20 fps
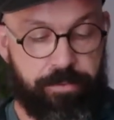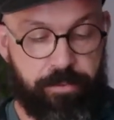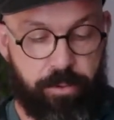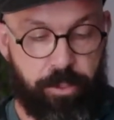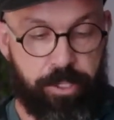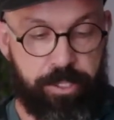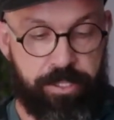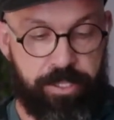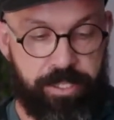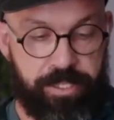Of
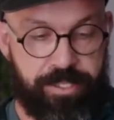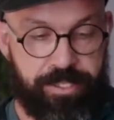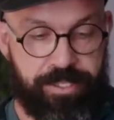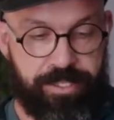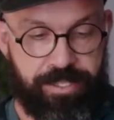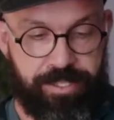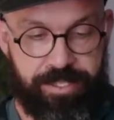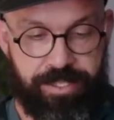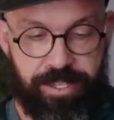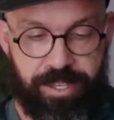course,
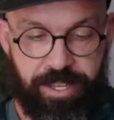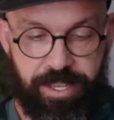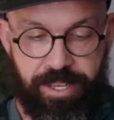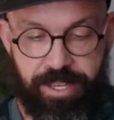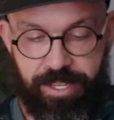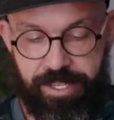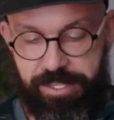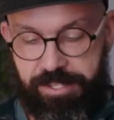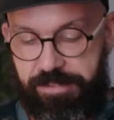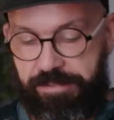it's
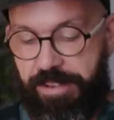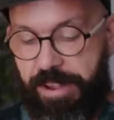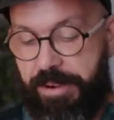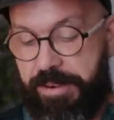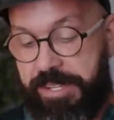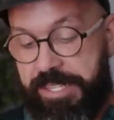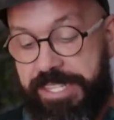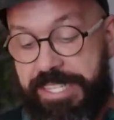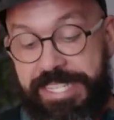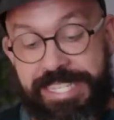
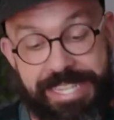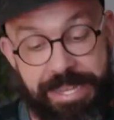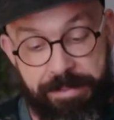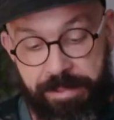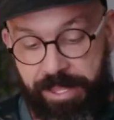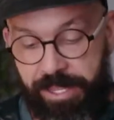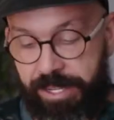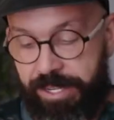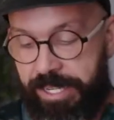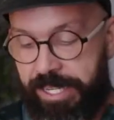very
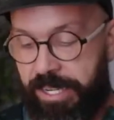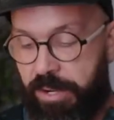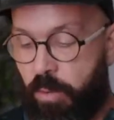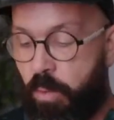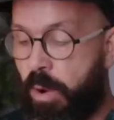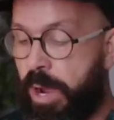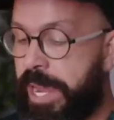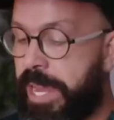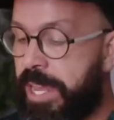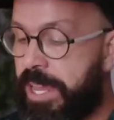similar in
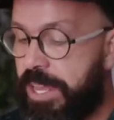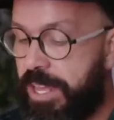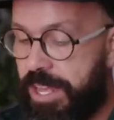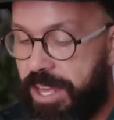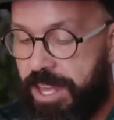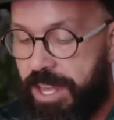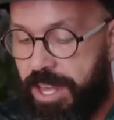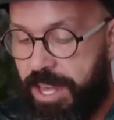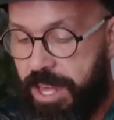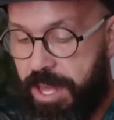a way,
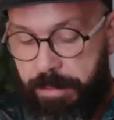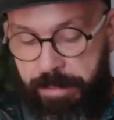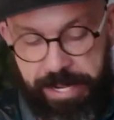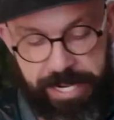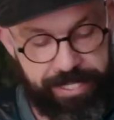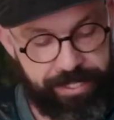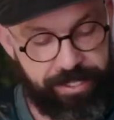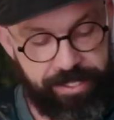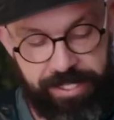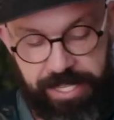
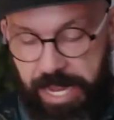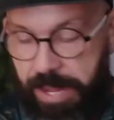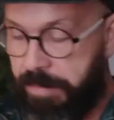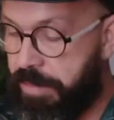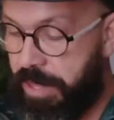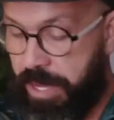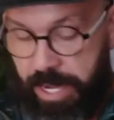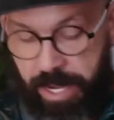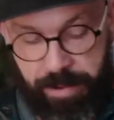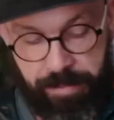but at the
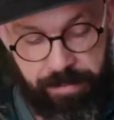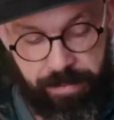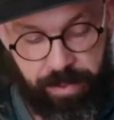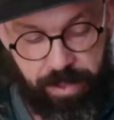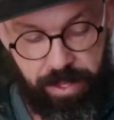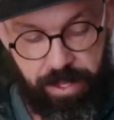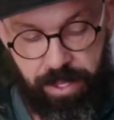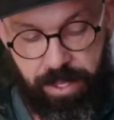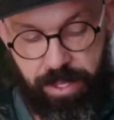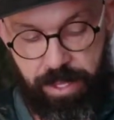same
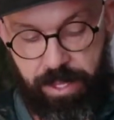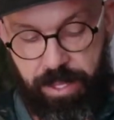time,